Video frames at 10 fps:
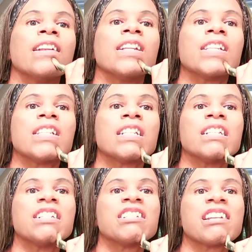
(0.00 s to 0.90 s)
Just
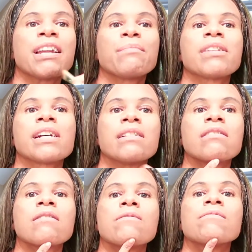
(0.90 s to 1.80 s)
to shape that
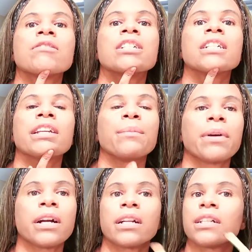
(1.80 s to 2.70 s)
little chunky
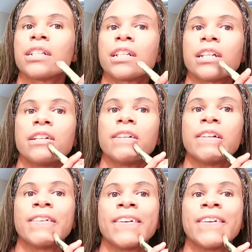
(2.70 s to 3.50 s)
part of chin.